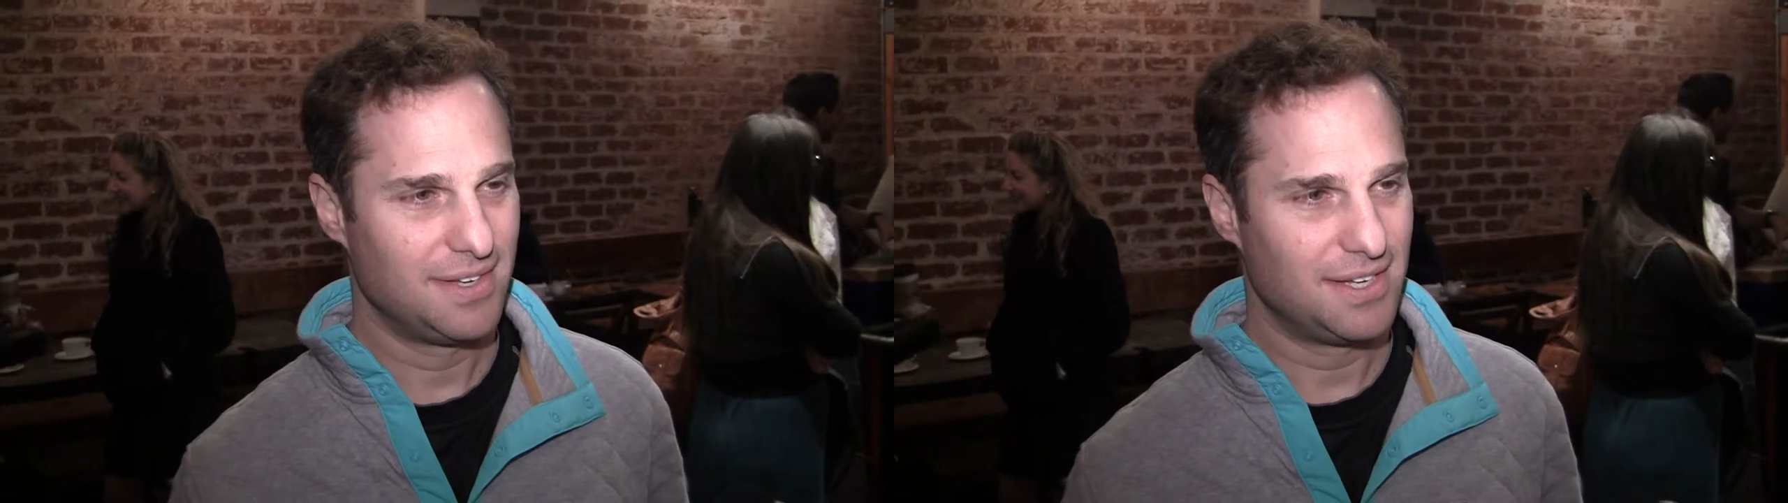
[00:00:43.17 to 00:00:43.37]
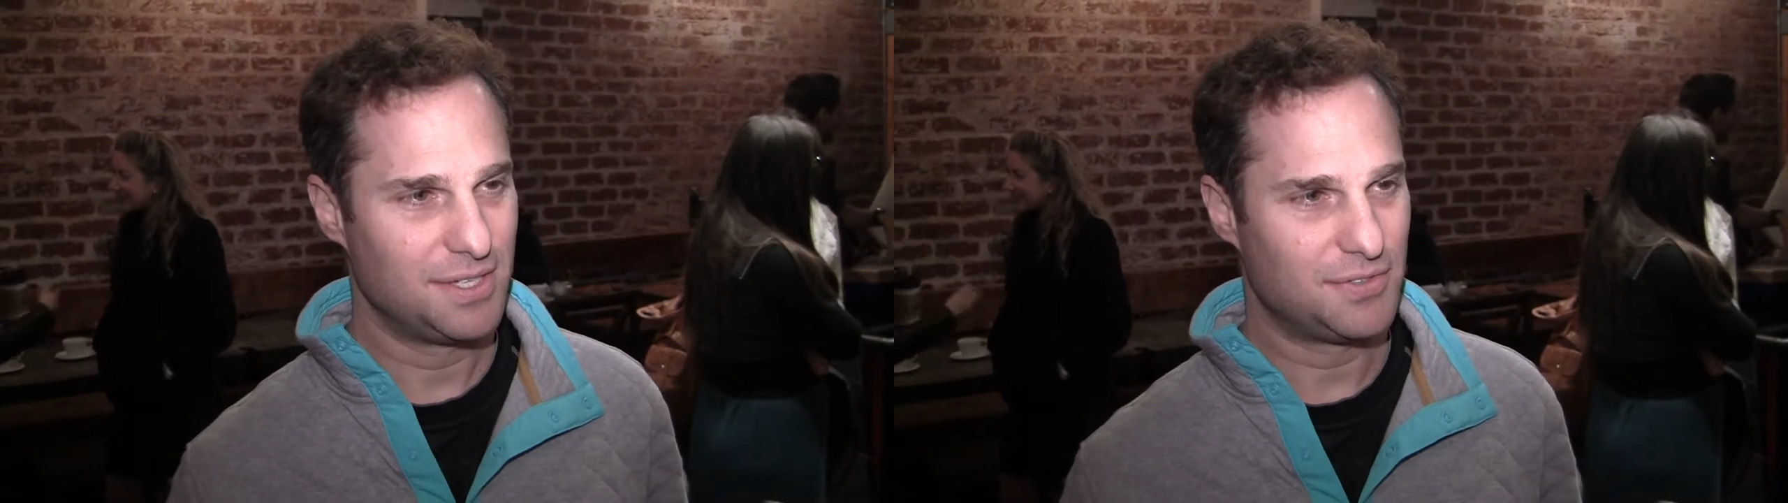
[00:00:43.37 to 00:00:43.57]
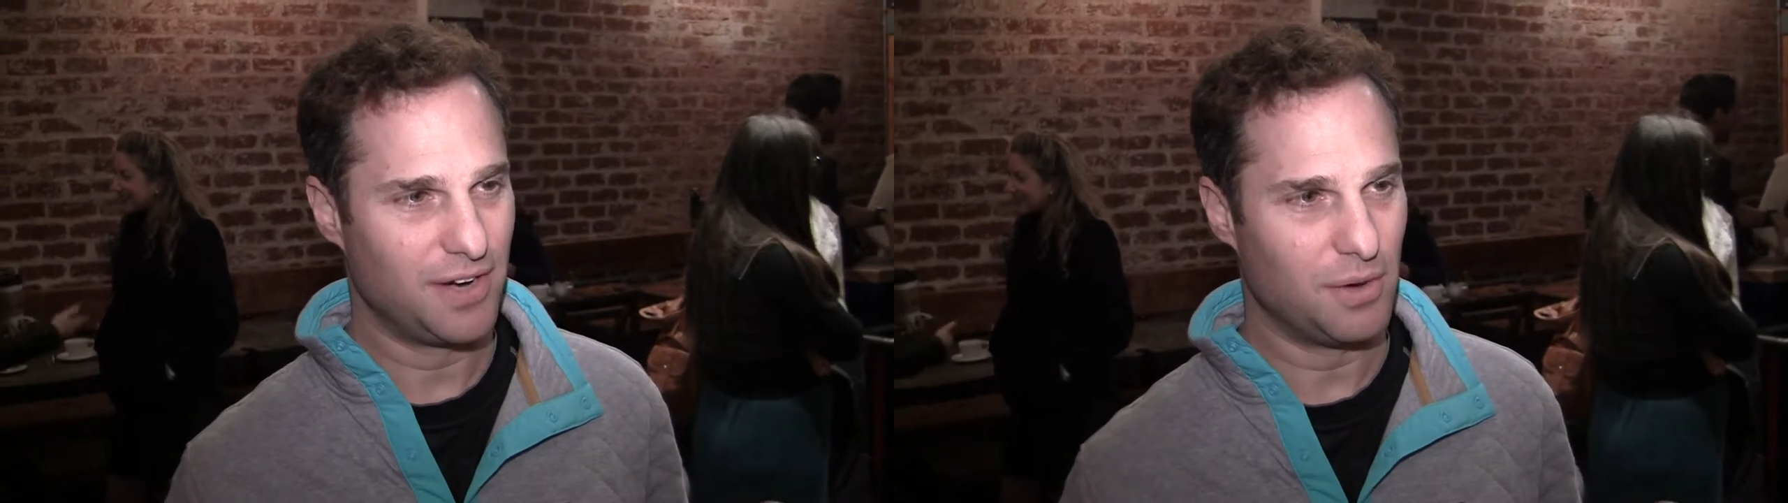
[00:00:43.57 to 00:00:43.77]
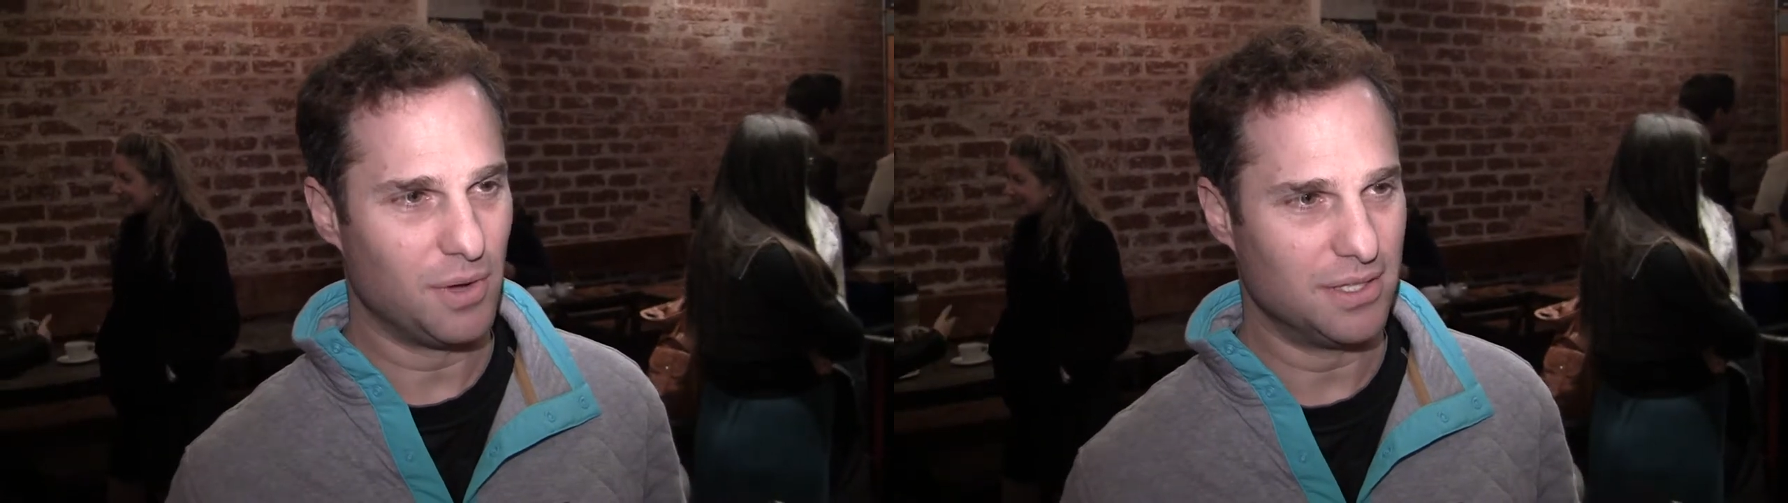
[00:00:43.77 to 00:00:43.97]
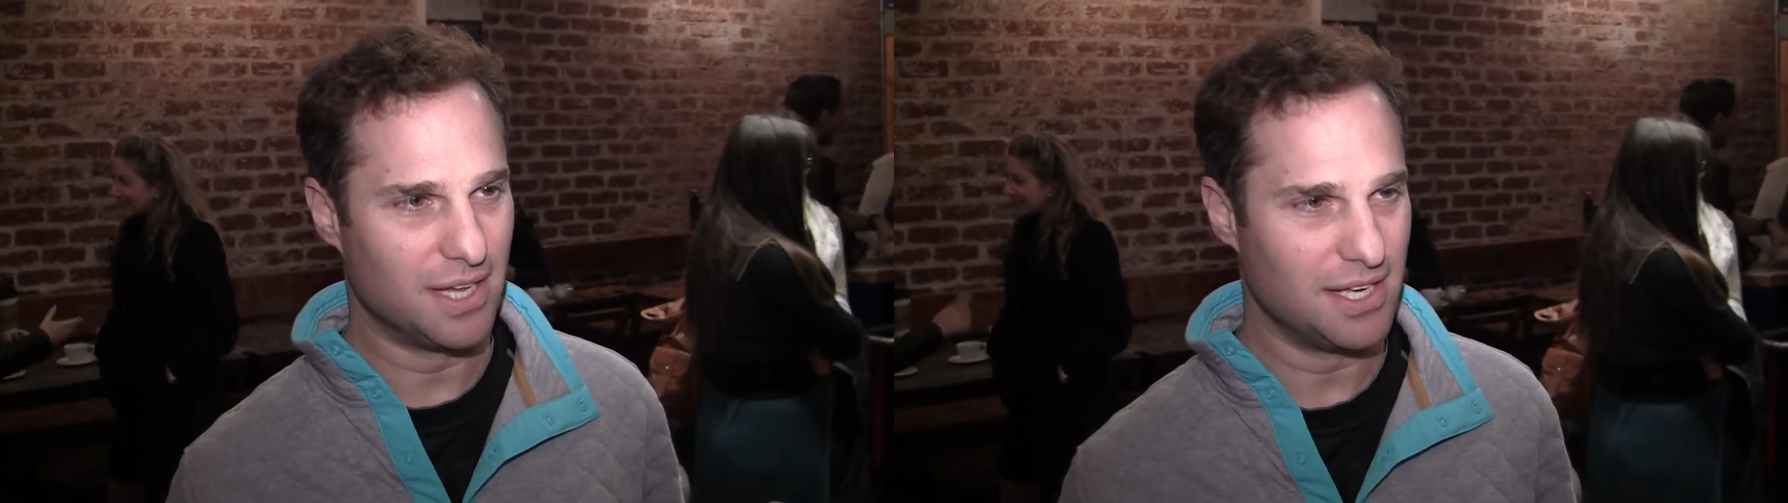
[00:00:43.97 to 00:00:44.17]
It was very
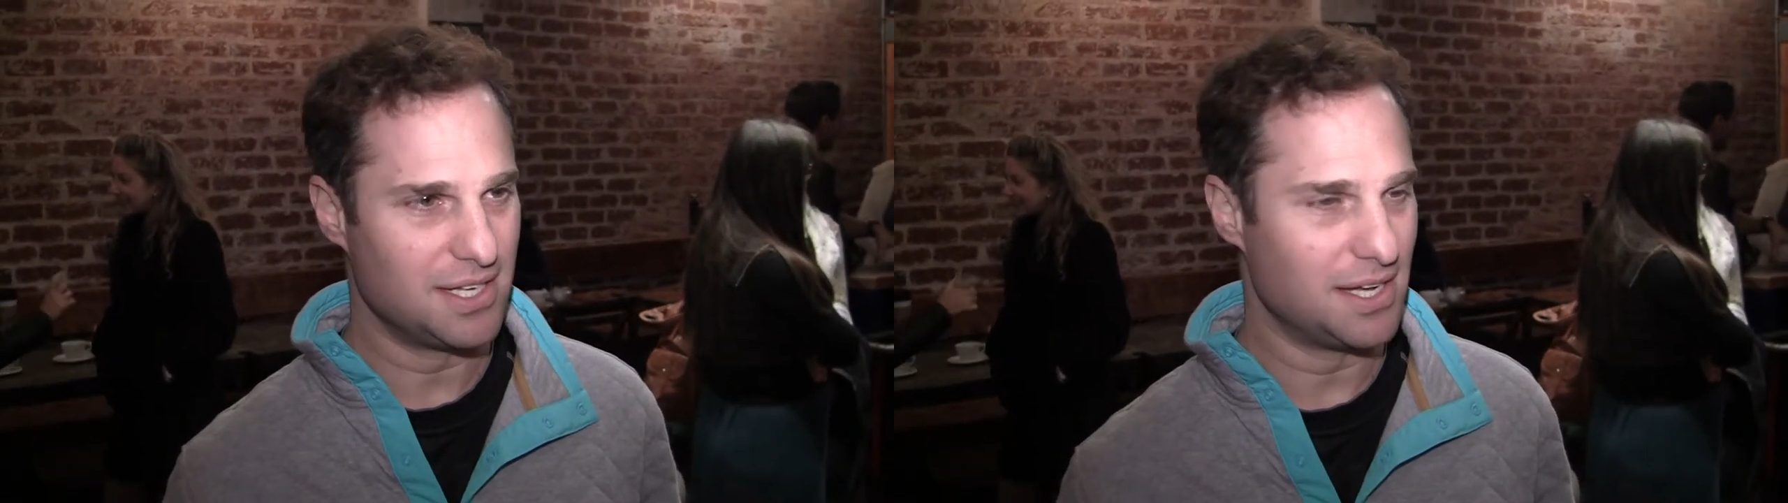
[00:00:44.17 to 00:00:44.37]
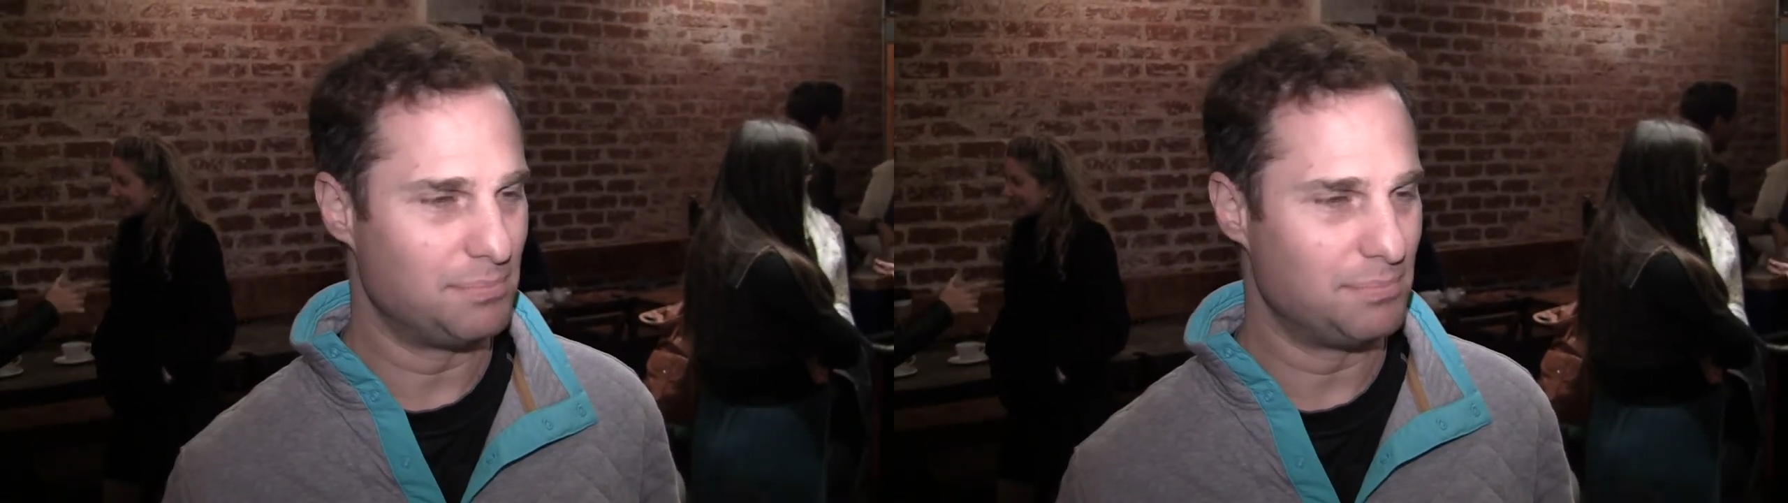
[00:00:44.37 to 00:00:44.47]
well done,